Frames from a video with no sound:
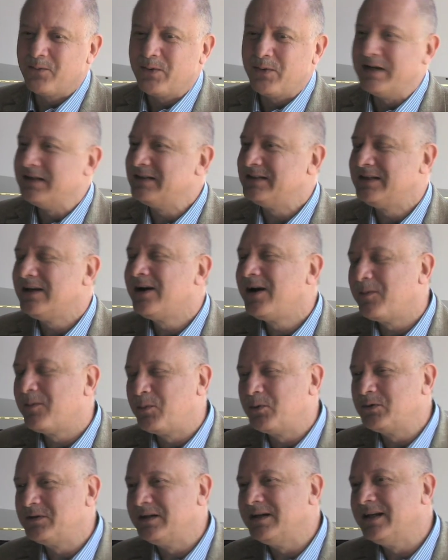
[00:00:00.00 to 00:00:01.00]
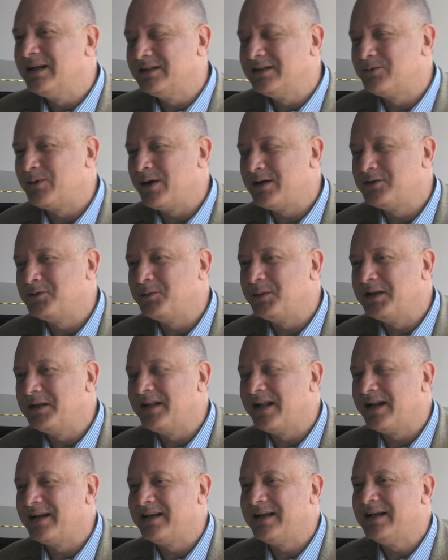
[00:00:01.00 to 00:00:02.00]
a singer puts in his resume
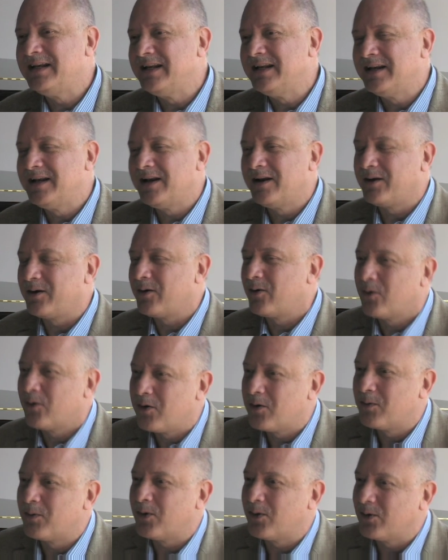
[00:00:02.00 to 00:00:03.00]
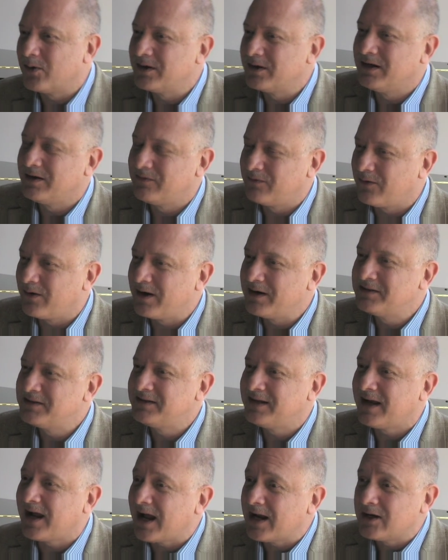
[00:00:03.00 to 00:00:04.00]
that he did Rio Lobo or he did
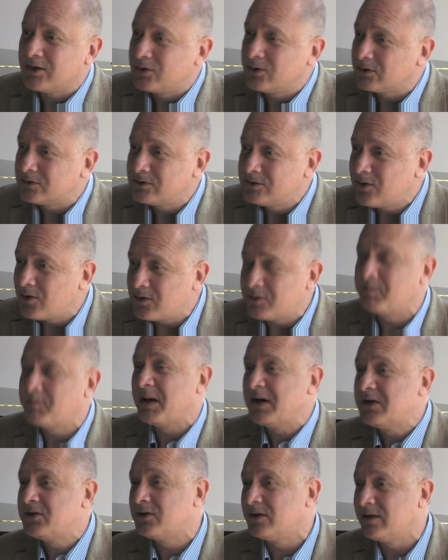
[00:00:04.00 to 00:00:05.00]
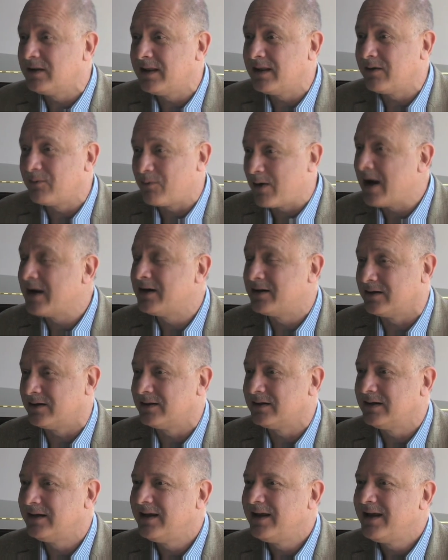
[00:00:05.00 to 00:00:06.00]
Florencia and does not mention the writer,
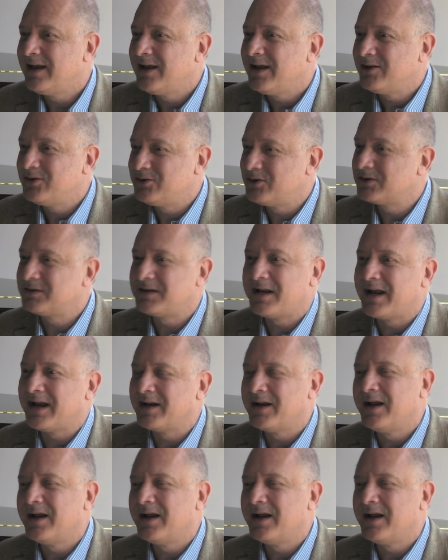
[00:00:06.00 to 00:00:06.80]
just like